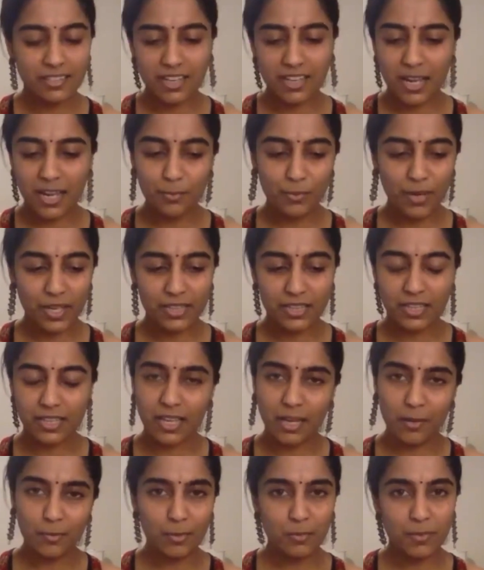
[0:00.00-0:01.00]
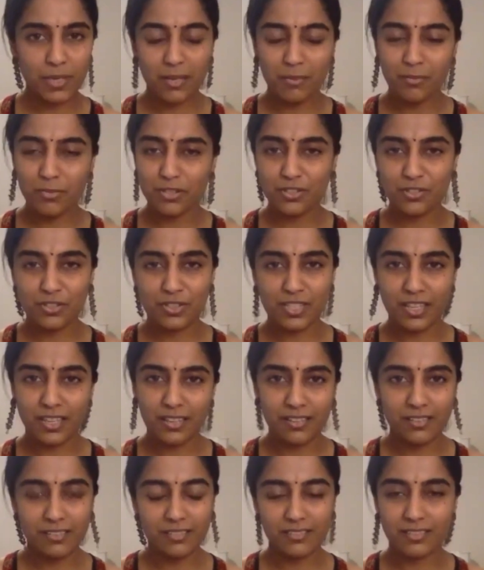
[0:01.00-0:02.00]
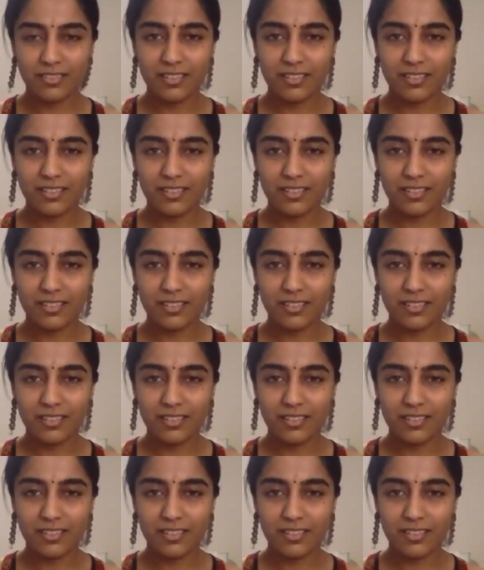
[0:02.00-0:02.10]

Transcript: I think I would be able to sing